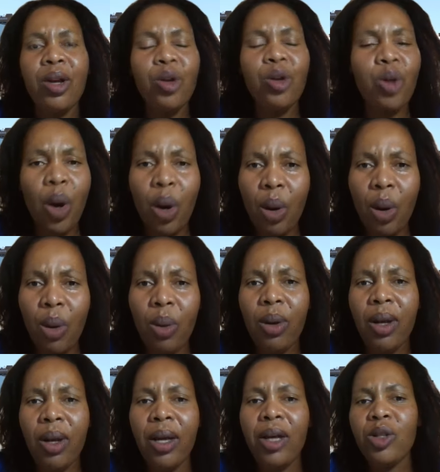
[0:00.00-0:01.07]

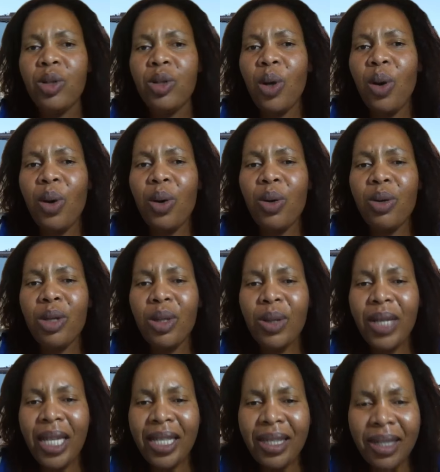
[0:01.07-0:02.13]
No. So you
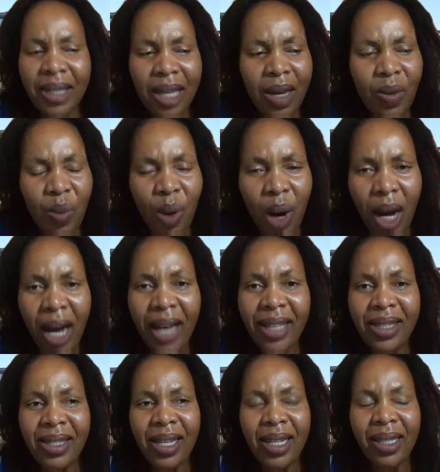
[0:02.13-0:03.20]
can see why
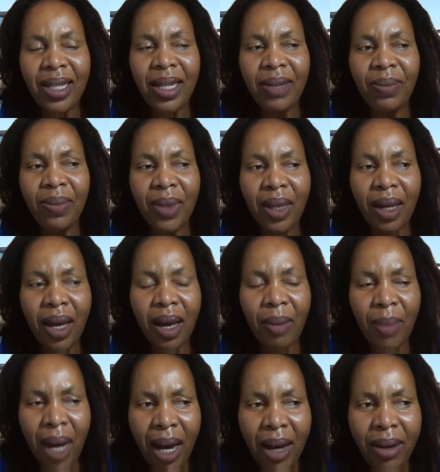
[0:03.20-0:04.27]
certain
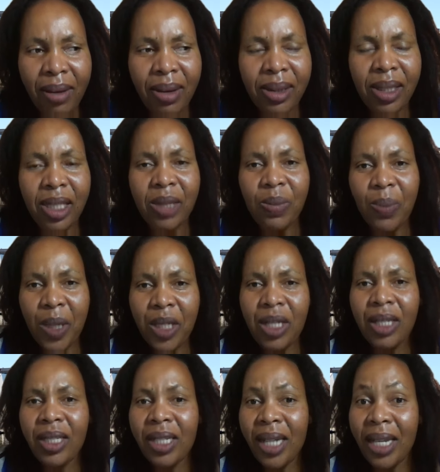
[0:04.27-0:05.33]
migrants,
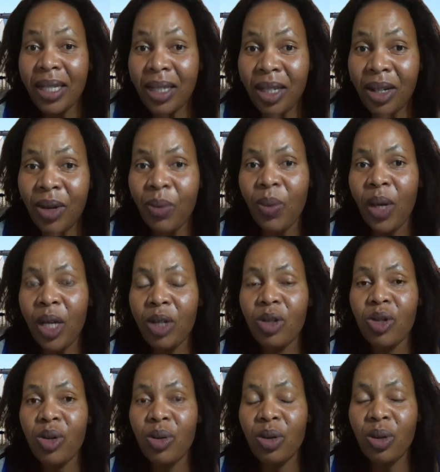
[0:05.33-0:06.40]
especially the Latino,
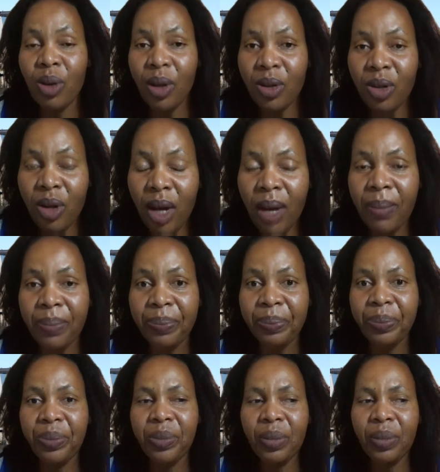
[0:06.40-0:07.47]
went to Donald Trump.